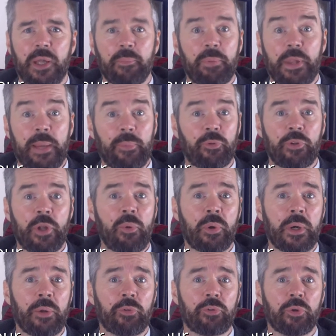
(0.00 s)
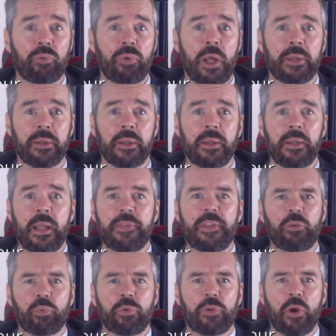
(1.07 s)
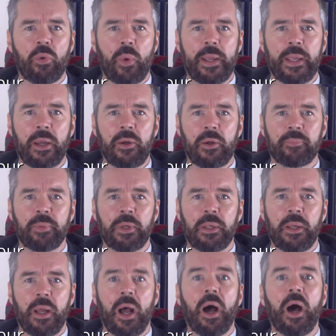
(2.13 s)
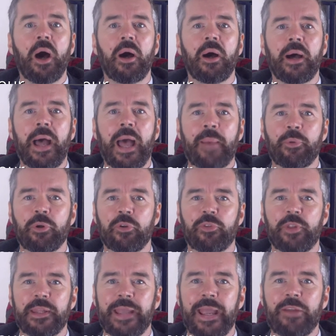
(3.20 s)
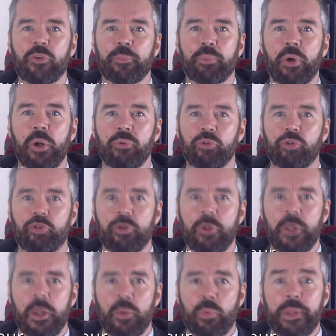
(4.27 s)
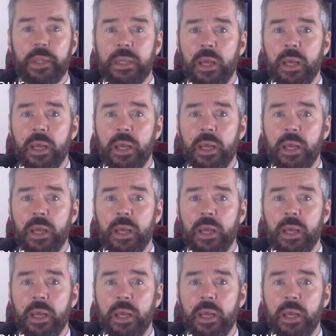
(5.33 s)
But there was nowhere else to run. This was her way home. Her heart hammered as the gate approached. With a